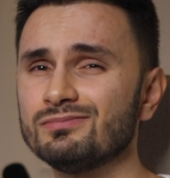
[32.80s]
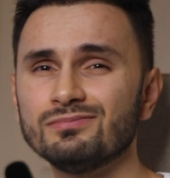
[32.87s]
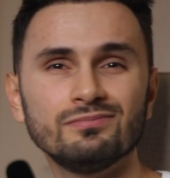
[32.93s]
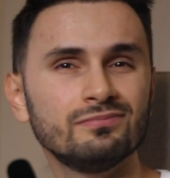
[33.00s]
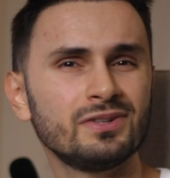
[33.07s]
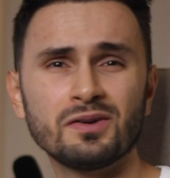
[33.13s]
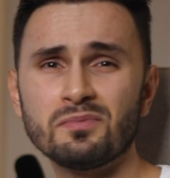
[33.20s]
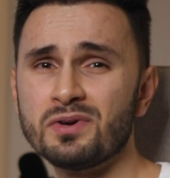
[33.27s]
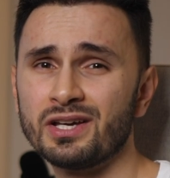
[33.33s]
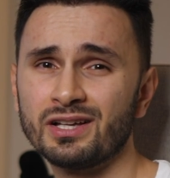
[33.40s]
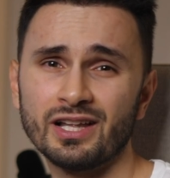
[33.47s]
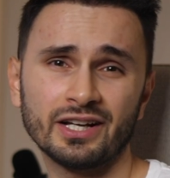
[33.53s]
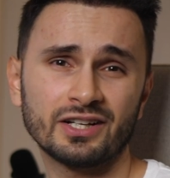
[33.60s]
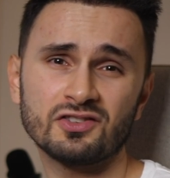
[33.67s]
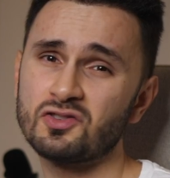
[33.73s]
me being
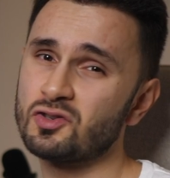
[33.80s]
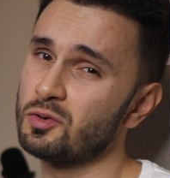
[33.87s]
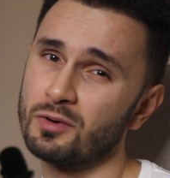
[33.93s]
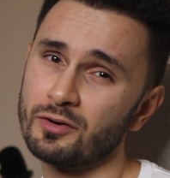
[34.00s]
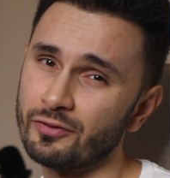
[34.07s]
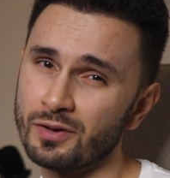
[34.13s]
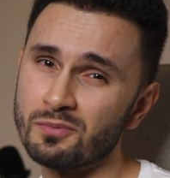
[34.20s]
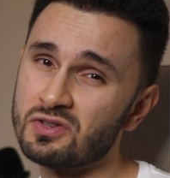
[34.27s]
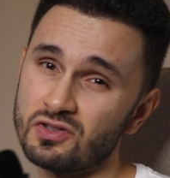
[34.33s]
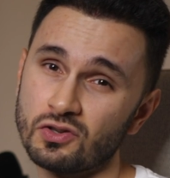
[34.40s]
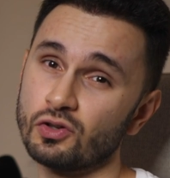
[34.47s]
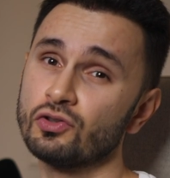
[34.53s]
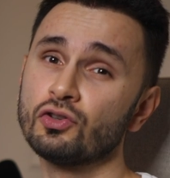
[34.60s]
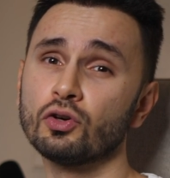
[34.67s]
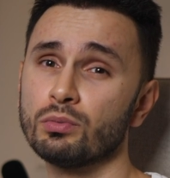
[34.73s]
like a super famous
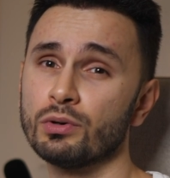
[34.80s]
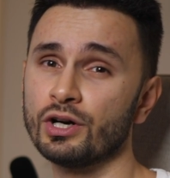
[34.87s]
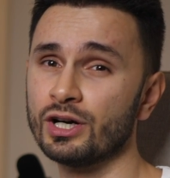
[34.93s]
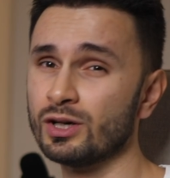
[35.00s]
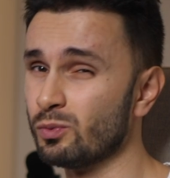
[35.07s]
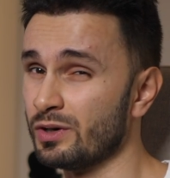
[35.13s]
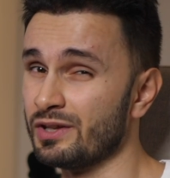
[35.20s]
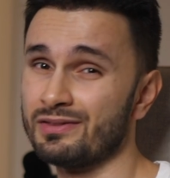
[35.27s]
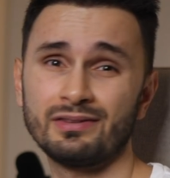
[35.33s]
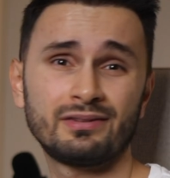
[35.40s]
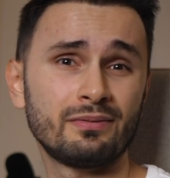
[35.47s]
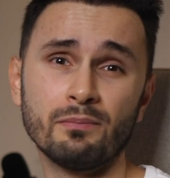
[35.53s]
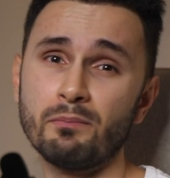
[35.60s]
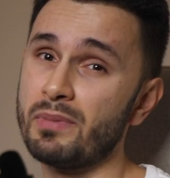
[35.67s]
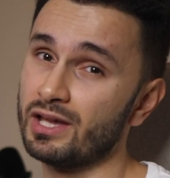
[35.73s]
YouTuber
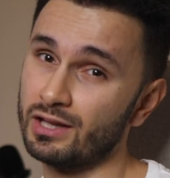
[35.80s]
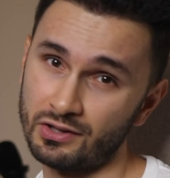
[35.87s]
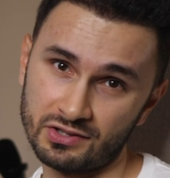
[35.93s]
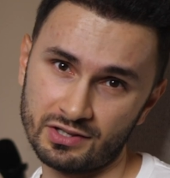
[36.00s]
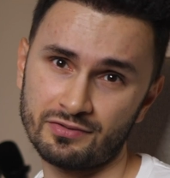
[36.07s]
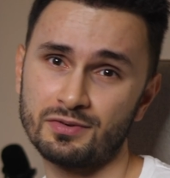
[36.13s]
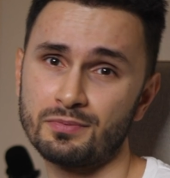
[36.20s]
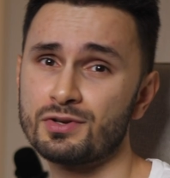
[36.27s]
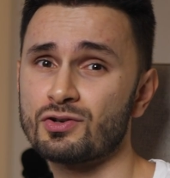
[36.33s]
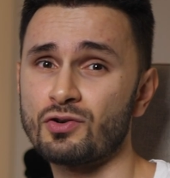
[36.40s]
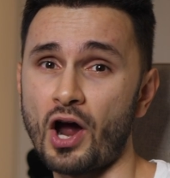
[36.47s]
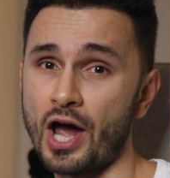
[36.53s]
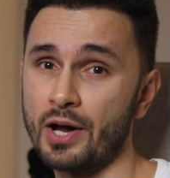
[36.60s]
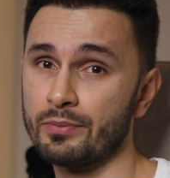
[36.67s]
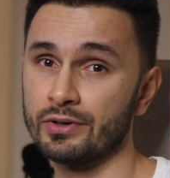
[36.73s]
with millions of
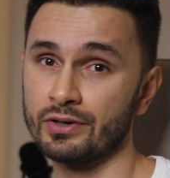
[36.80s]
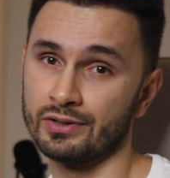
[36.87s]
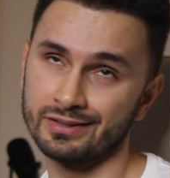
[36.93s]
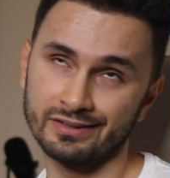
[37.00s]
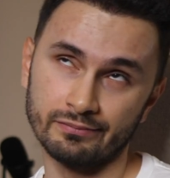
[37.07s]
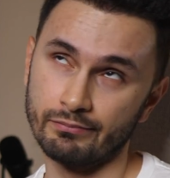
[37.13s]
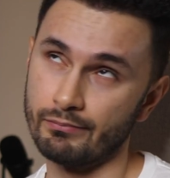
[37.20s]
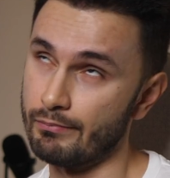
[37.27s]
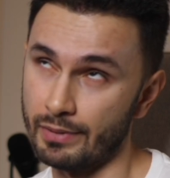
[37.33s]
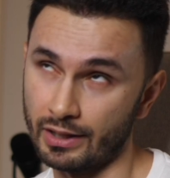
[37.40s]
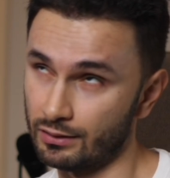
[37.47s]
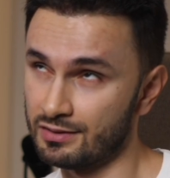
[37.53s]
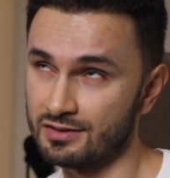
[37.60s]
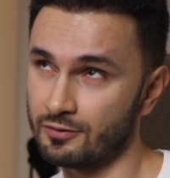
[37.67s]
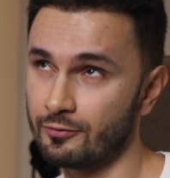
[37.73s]
subscribers and
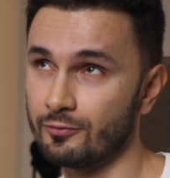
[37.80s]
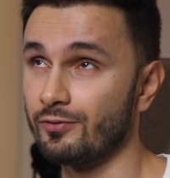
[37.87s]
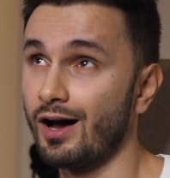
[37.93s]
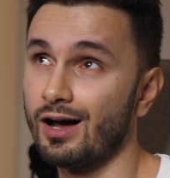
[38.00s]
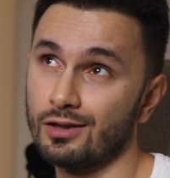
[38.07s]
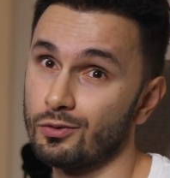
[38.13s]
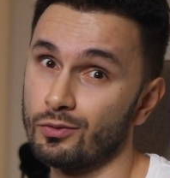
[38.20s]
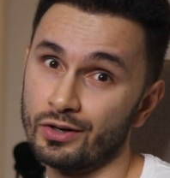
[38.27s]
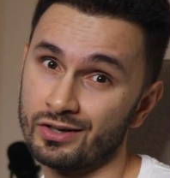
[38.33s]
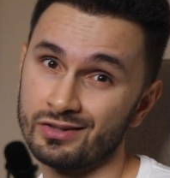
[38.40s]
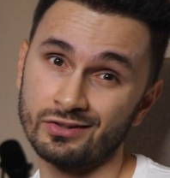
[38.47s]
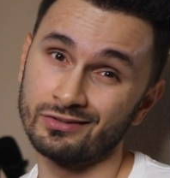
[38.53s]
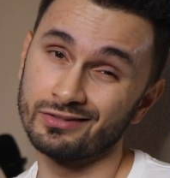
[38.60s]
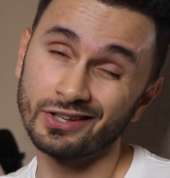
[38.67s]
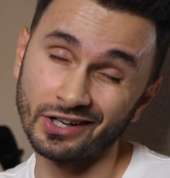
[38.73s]
millions of followers
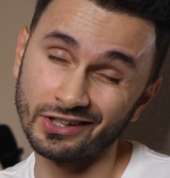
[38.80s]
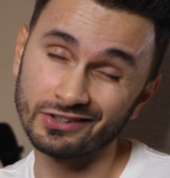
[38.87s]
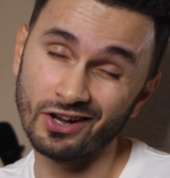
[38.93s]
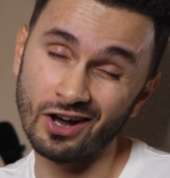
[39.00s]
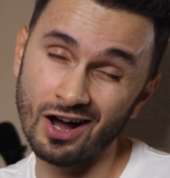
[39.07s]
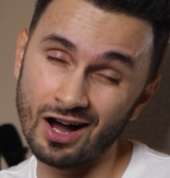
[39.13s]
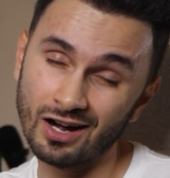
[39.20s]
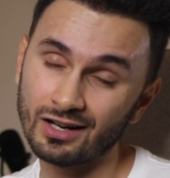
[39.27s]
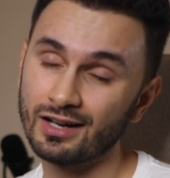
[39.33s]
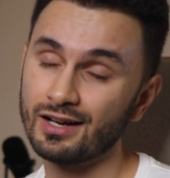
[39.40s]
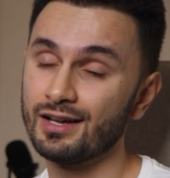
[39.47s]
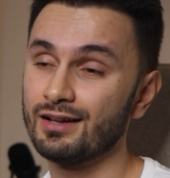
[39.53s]
on TikTok,